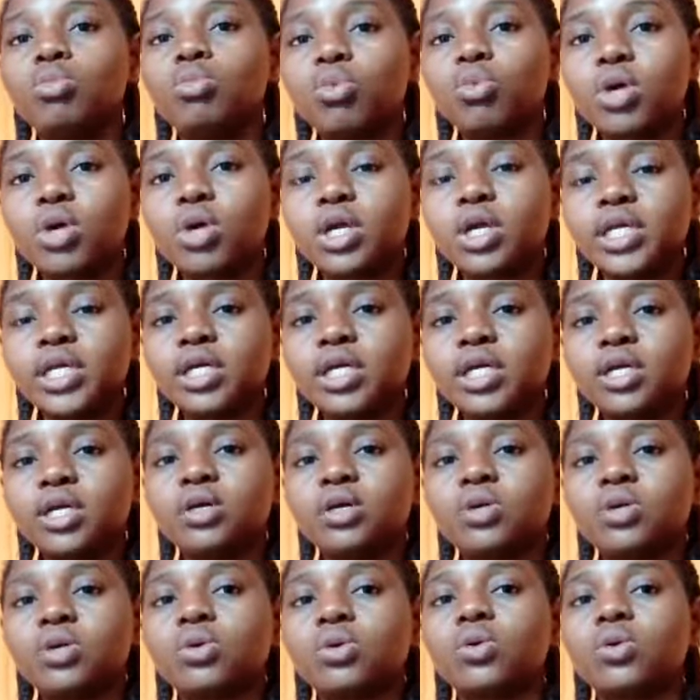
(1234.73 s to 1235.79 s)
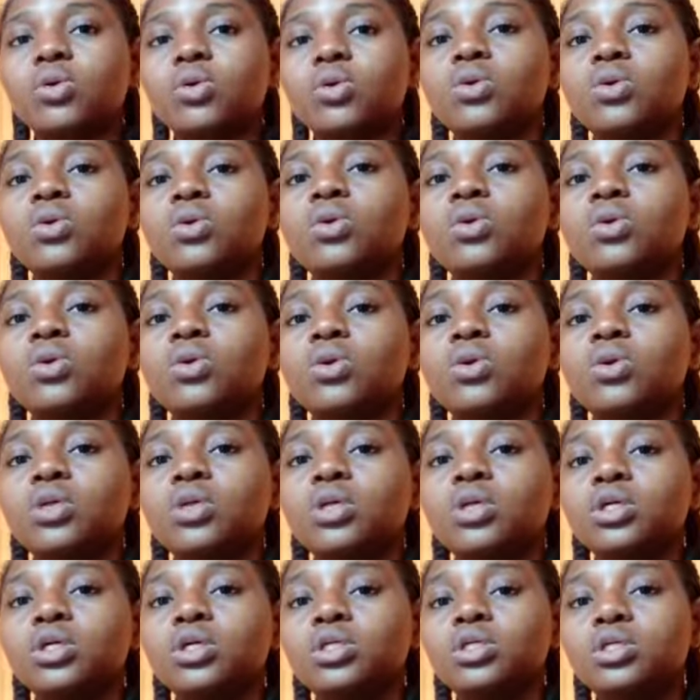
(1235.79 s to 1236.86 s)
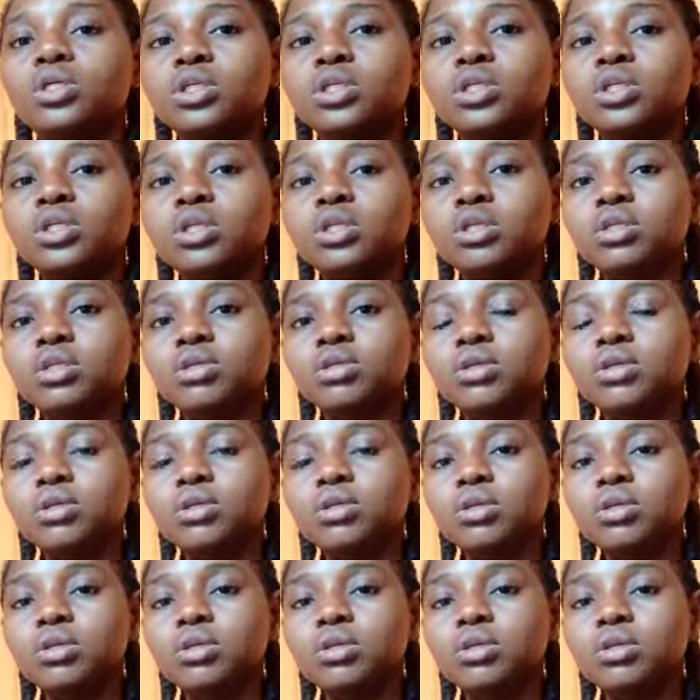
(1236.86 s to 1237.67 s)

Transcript: book link or the